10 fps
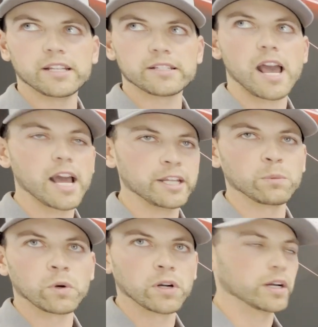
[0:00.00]
it's not
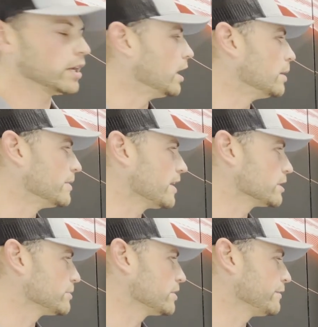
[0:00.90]
in work at
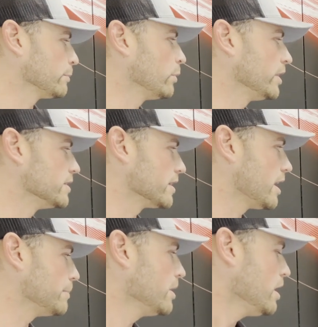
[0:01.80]
that specific point in
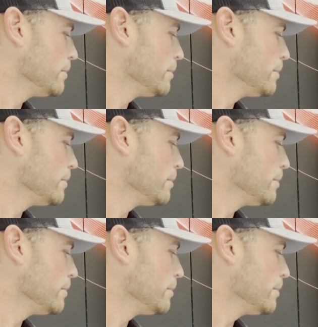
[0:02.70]
time.